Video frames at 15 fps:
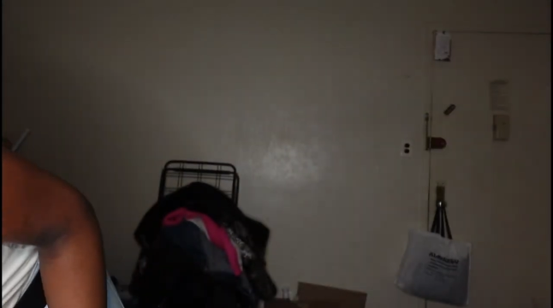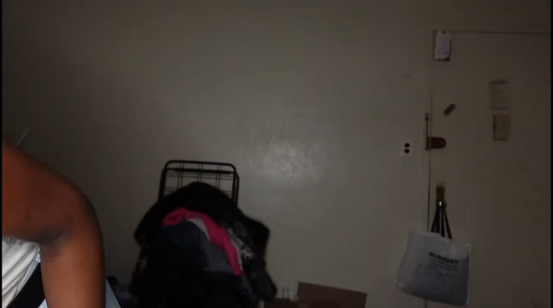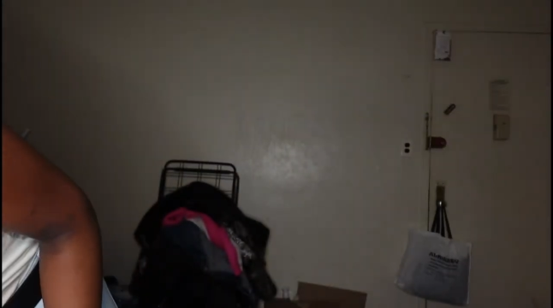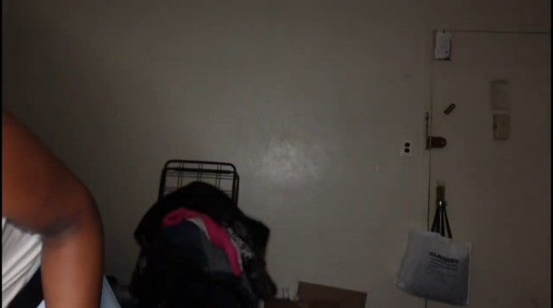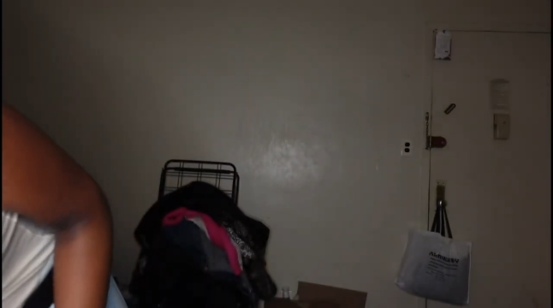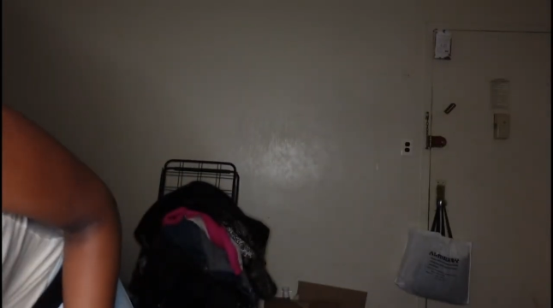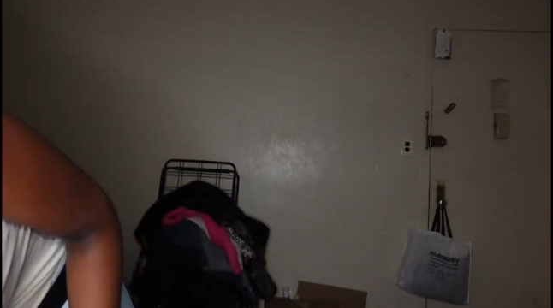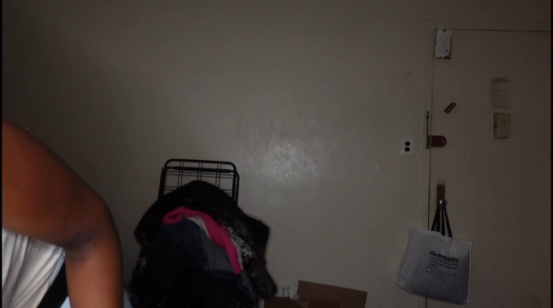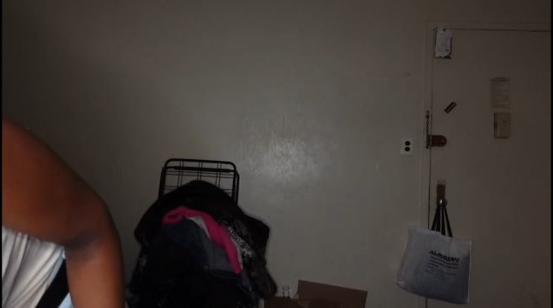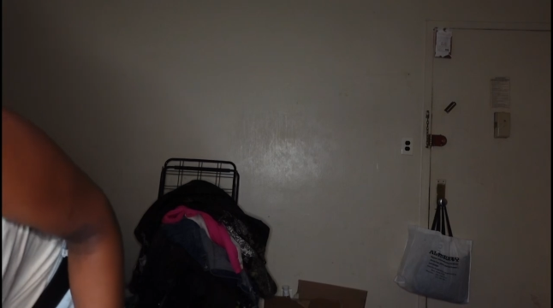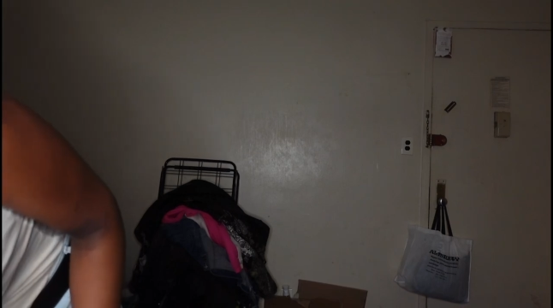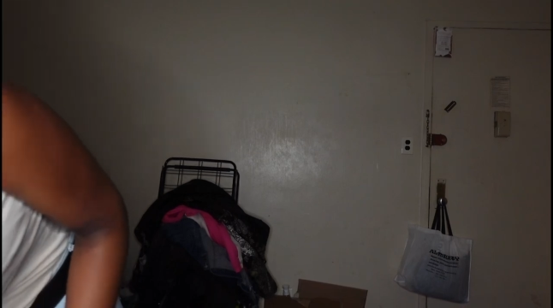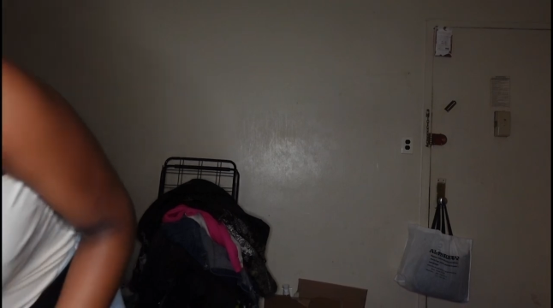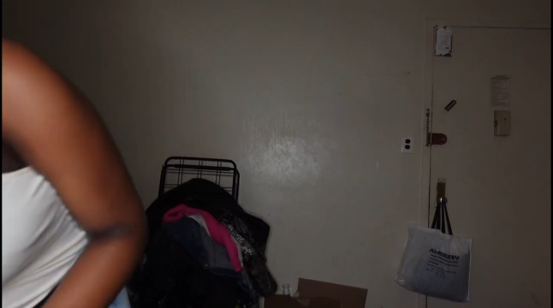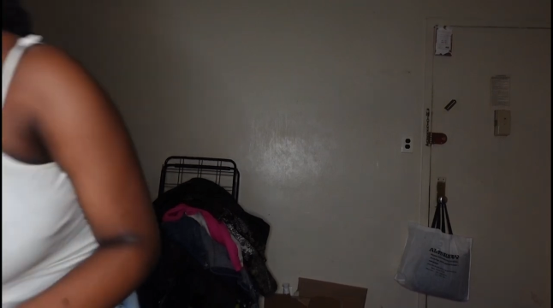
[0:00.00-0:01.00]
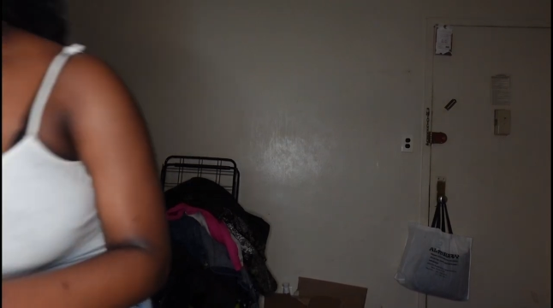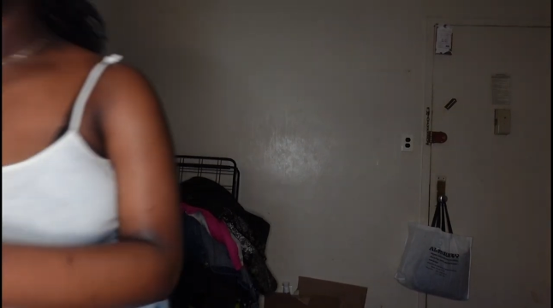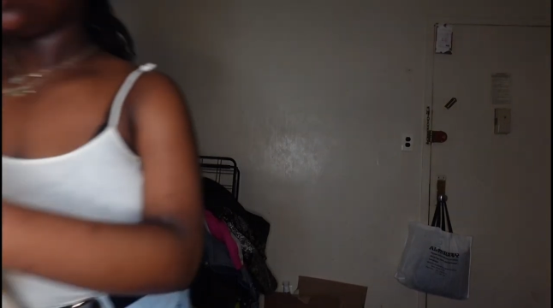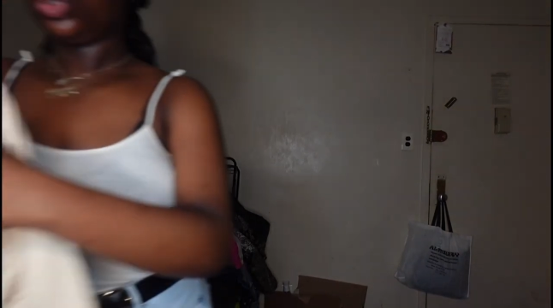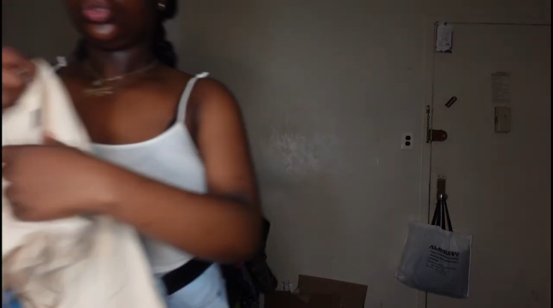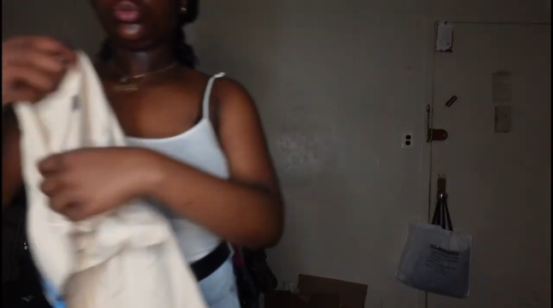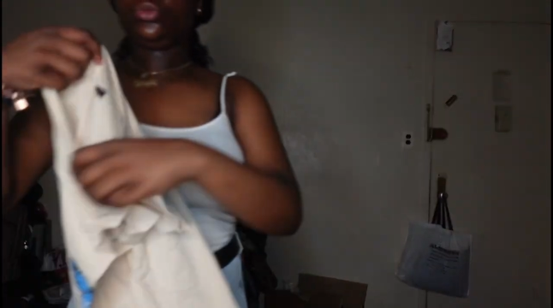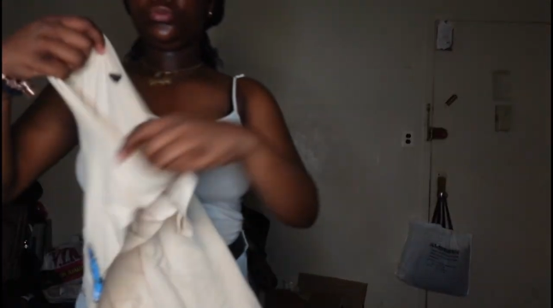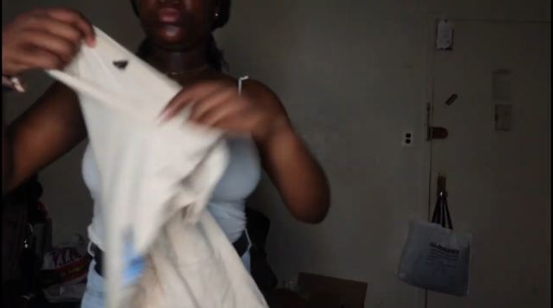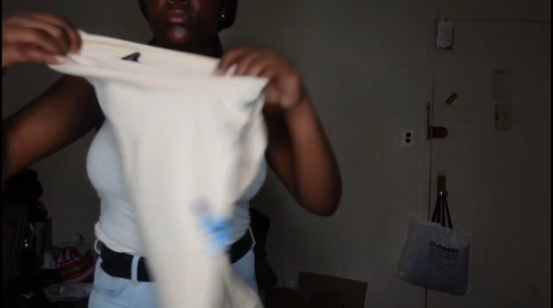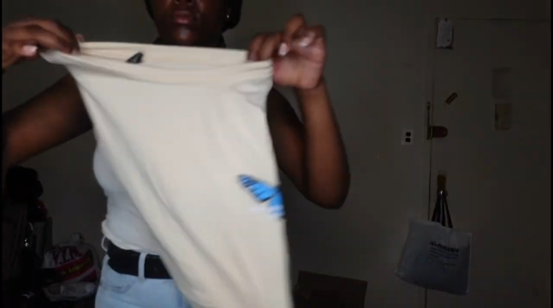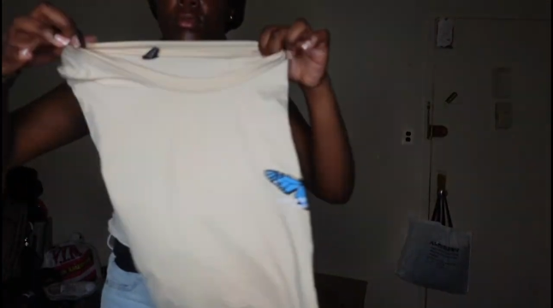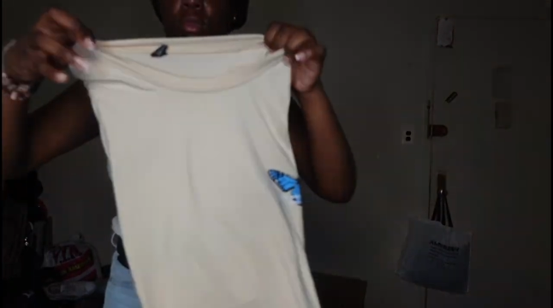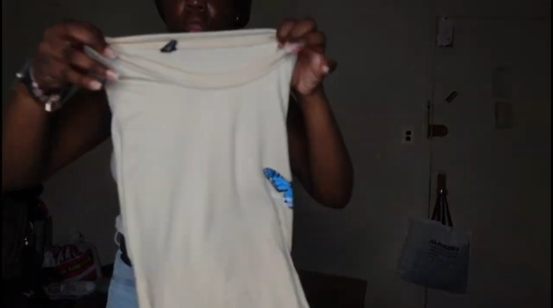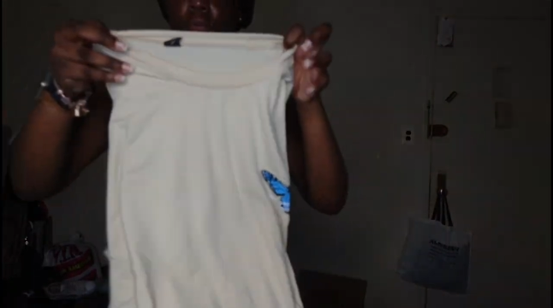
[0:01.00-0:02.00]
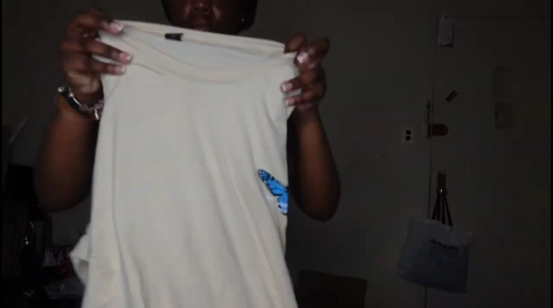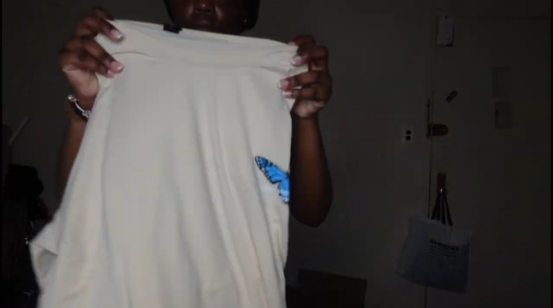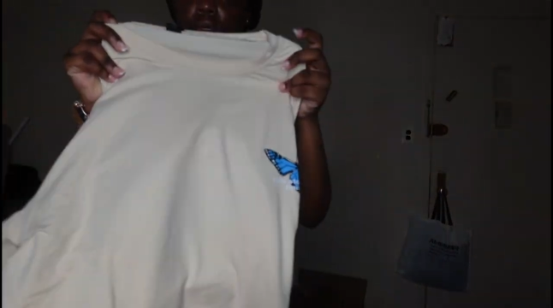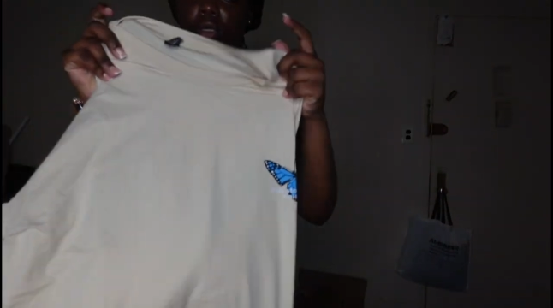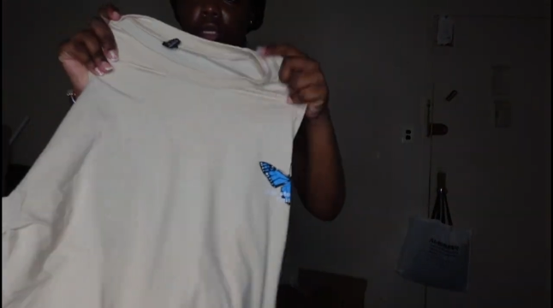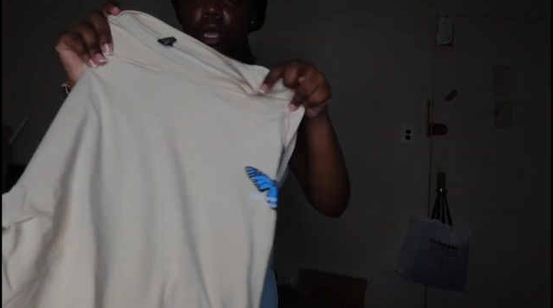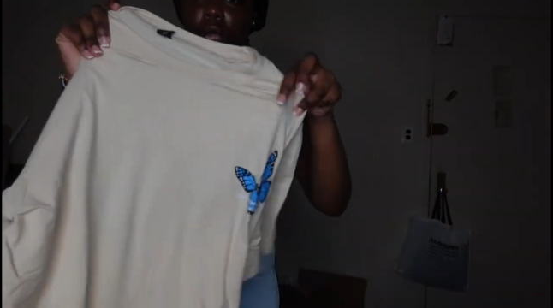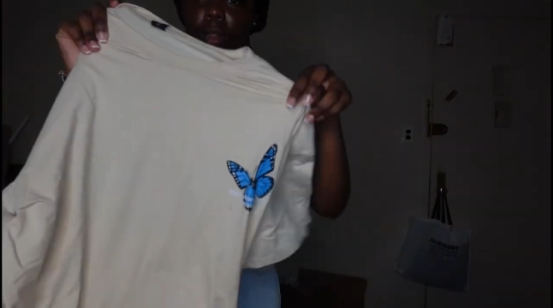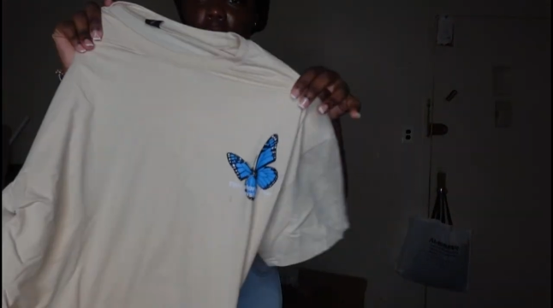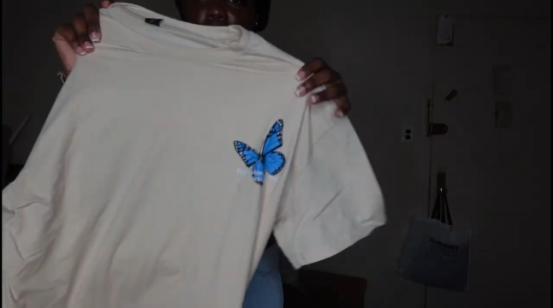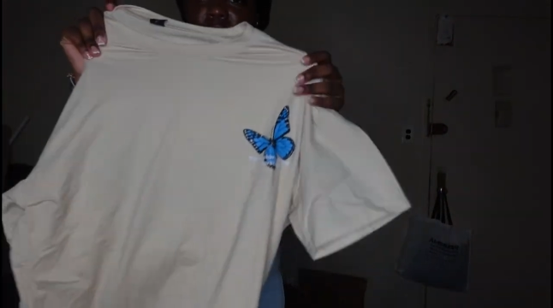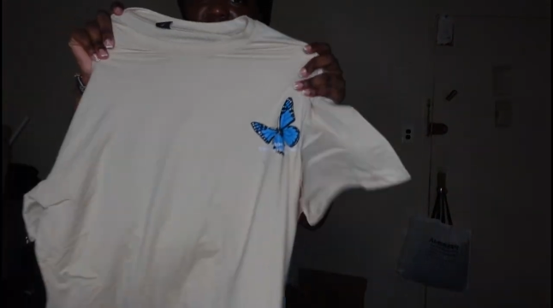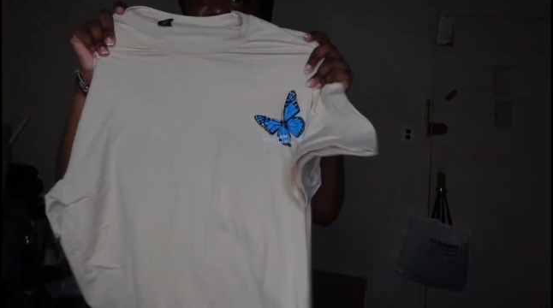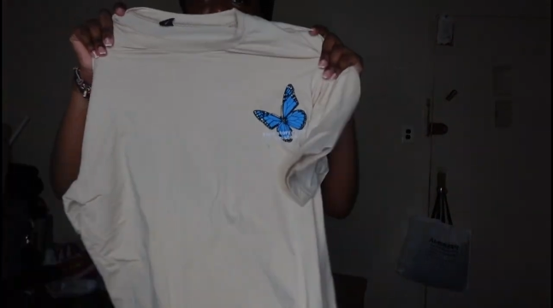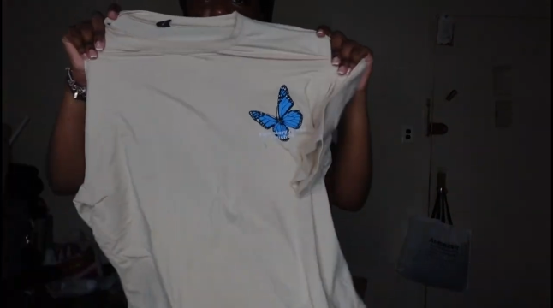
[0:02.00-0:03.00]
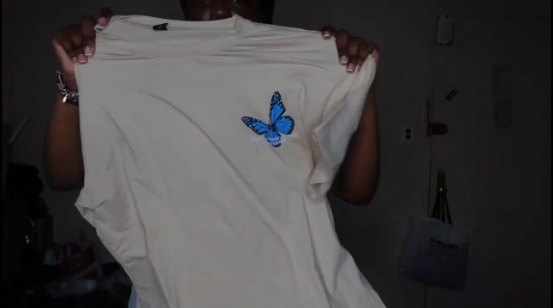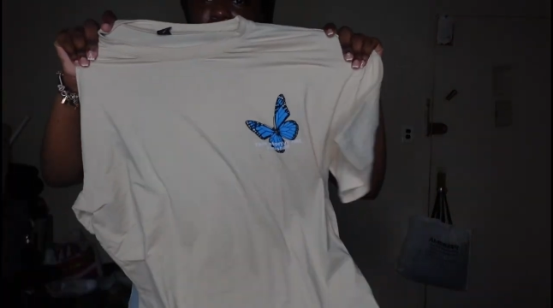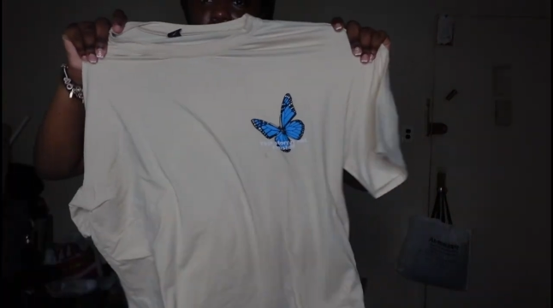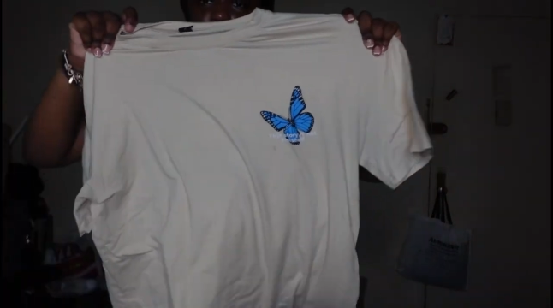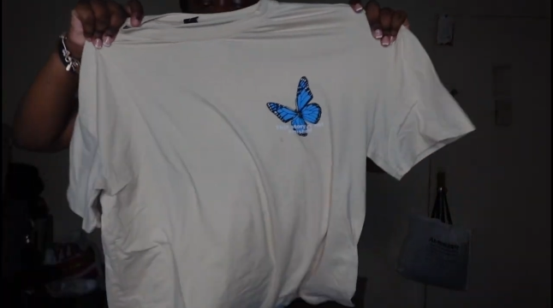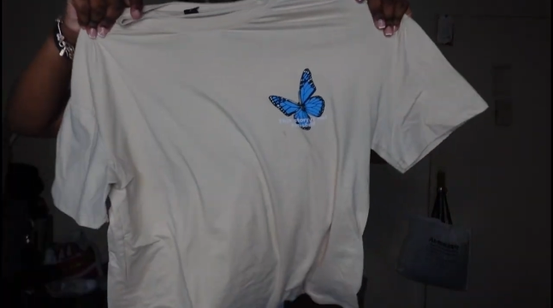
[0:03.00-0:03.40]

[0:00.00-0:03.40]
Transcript: No face is visible, so there are no lips to read.